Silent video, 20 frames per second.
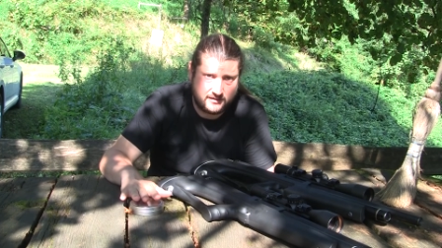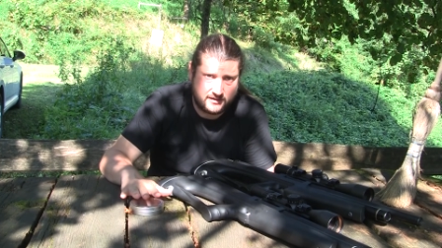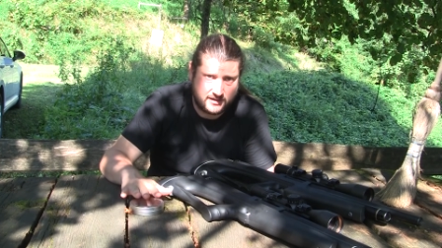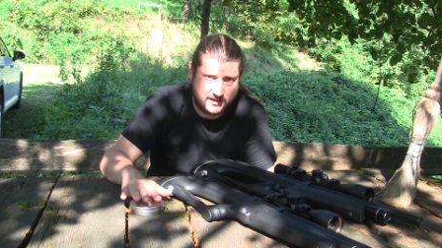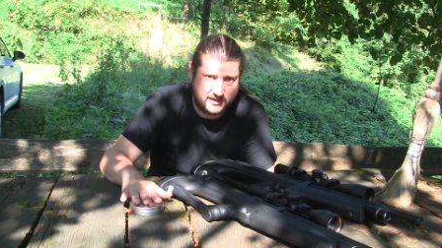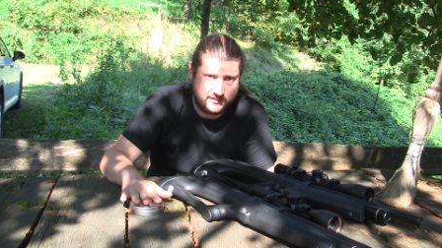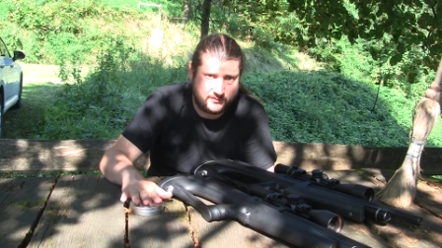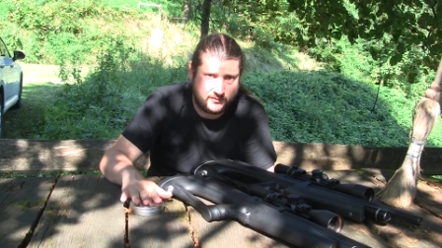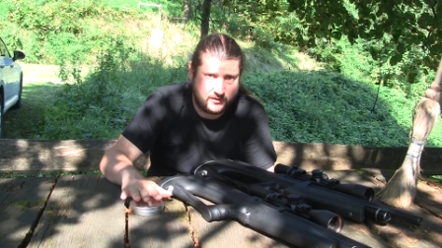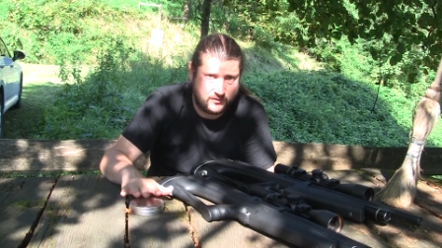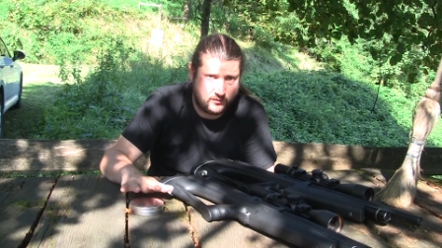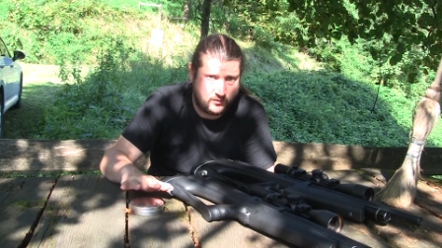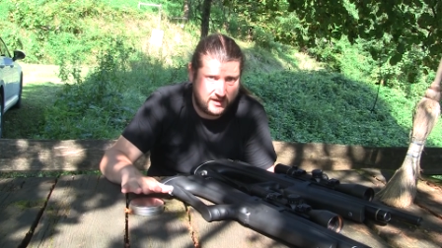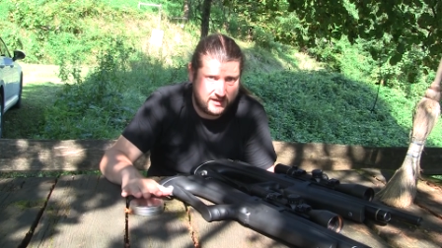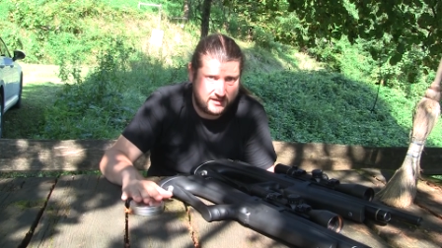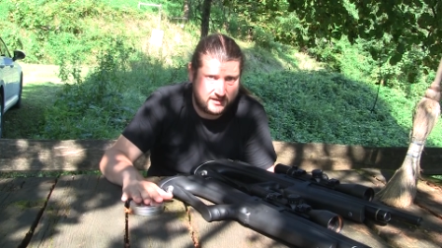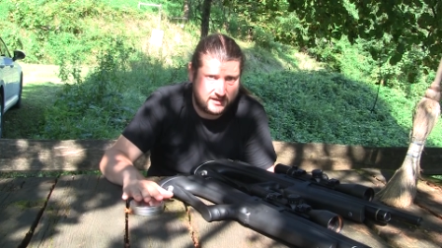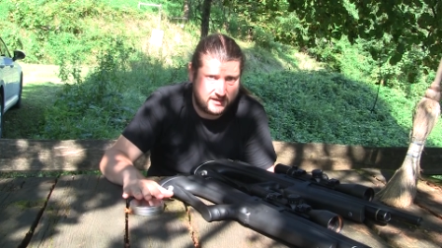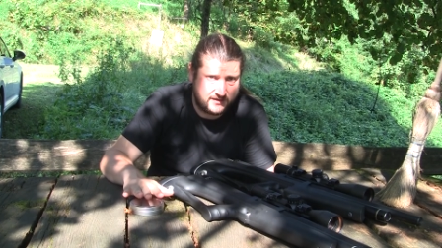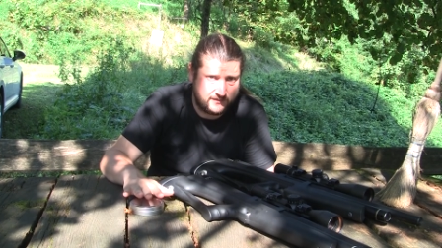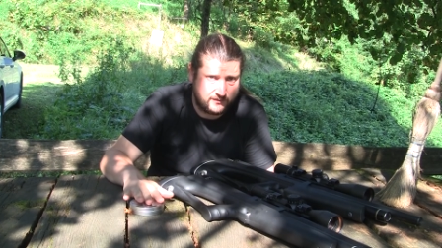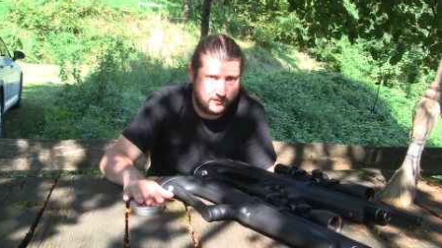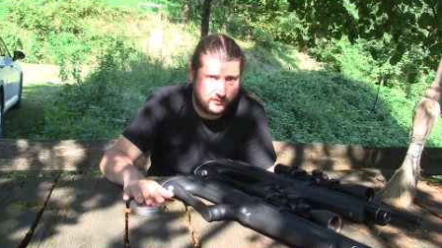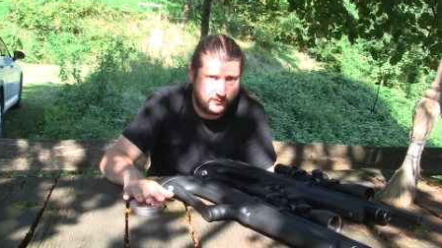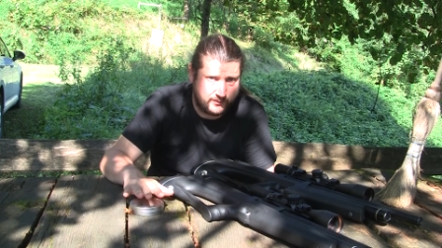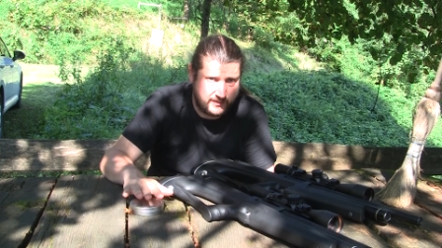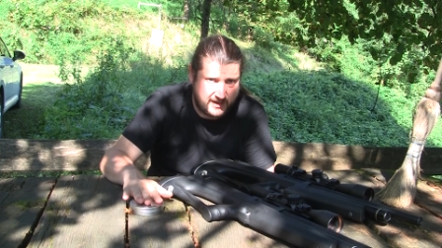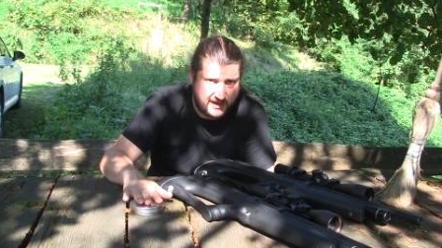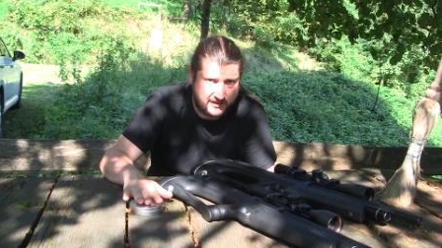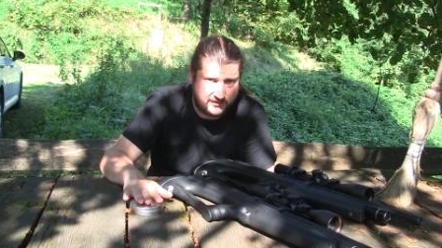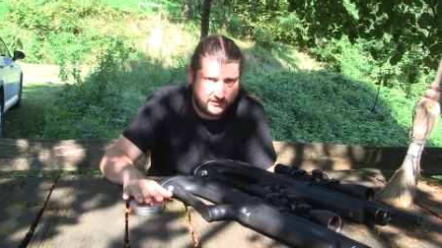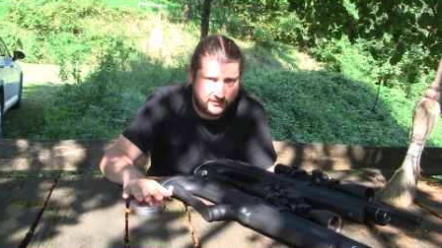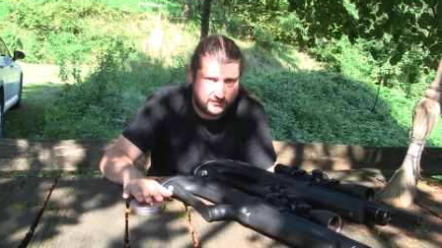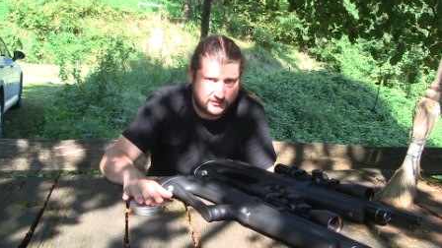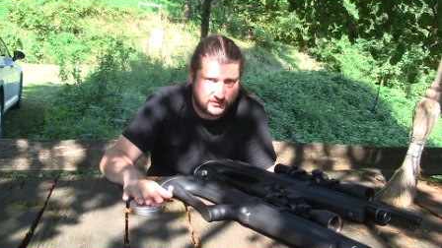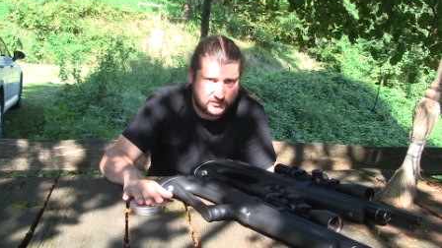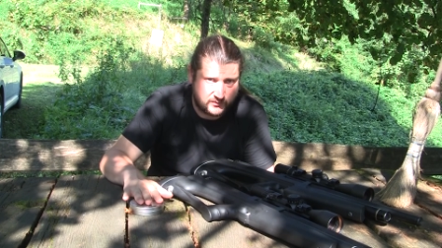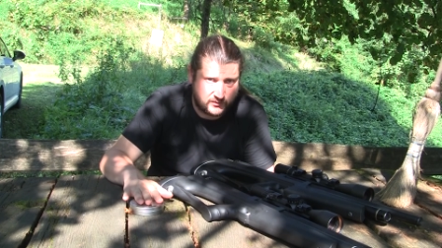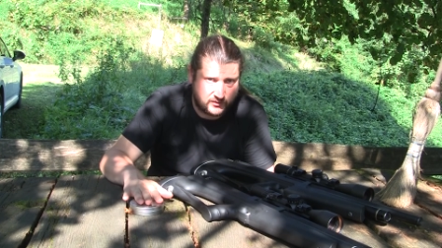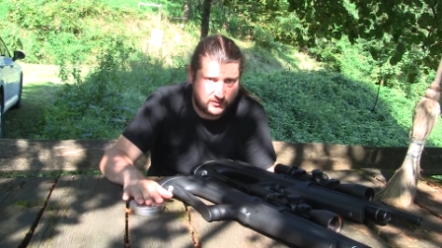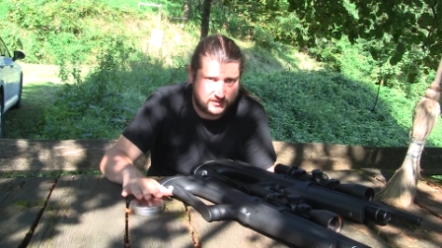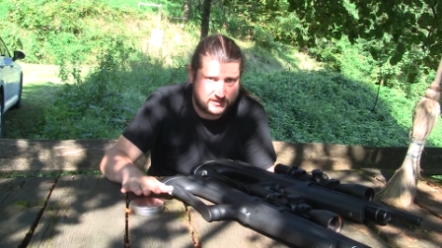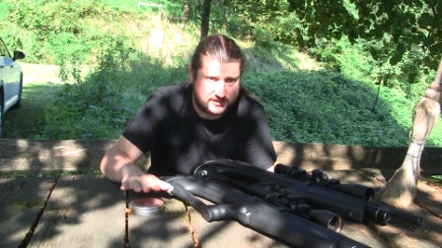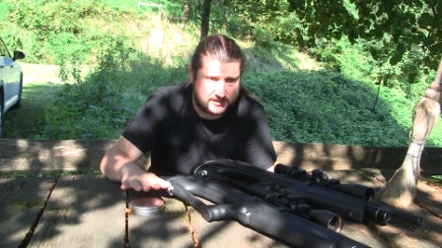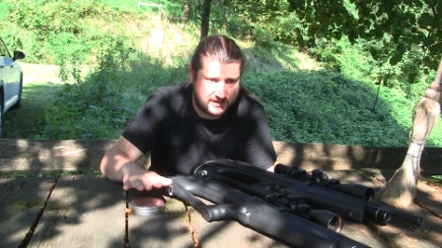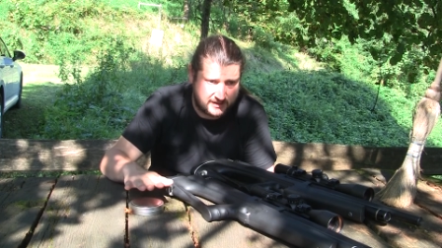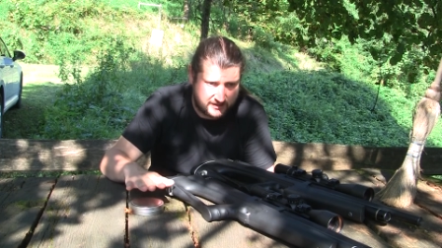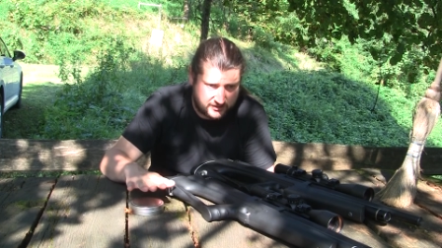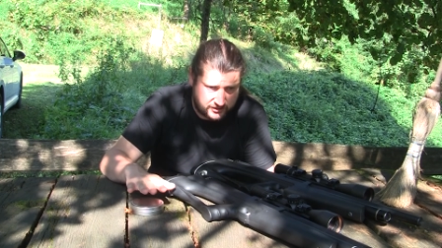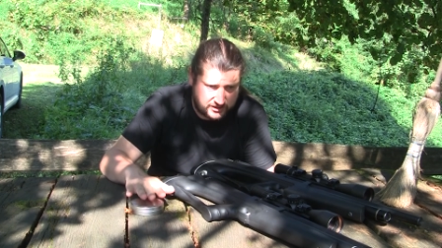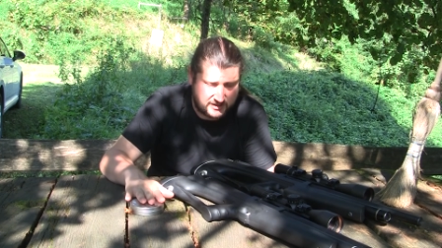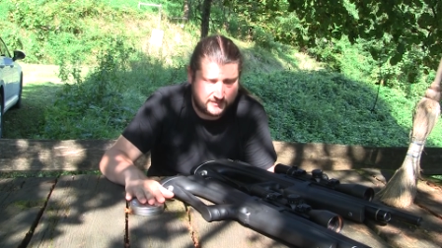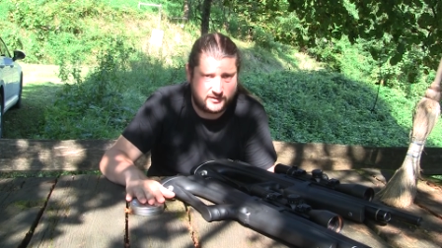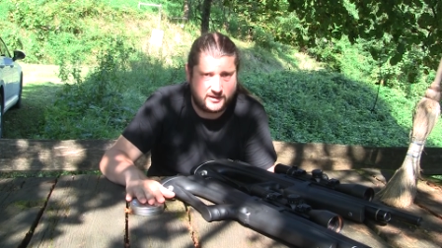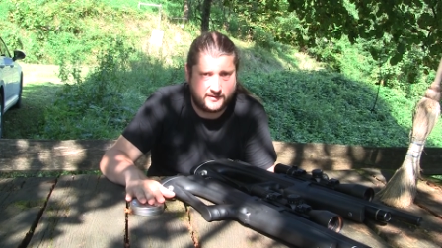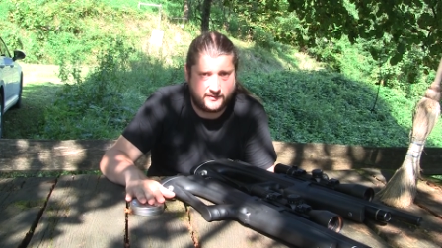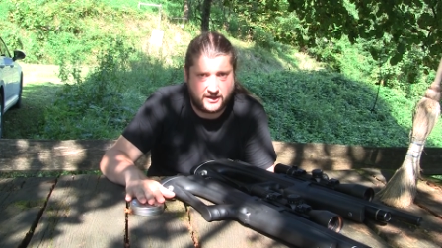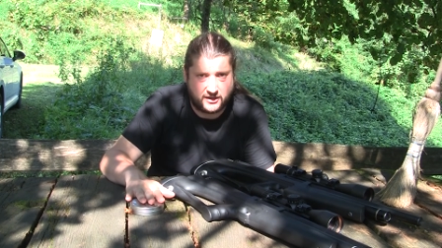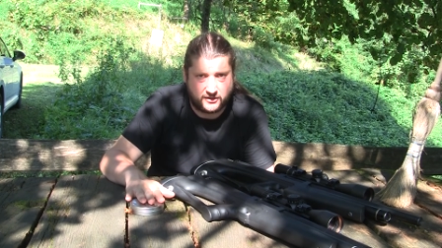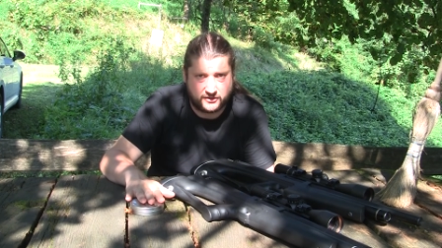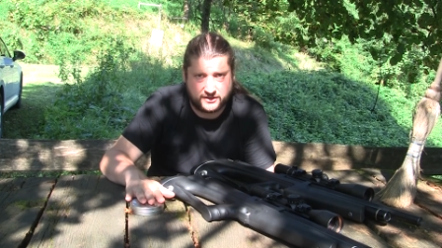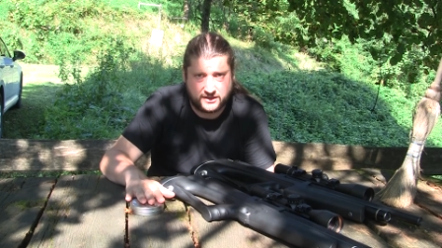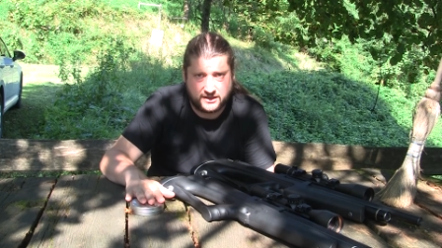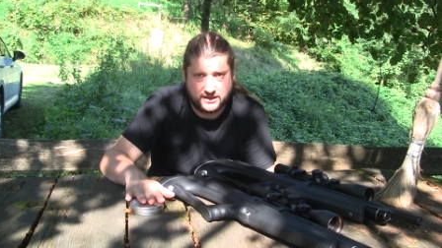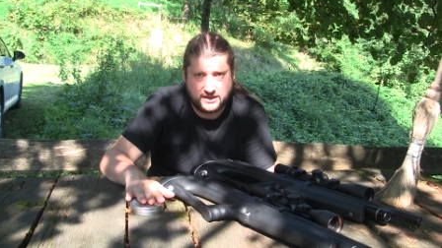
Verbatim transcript: him when he will make those molds and ship them out.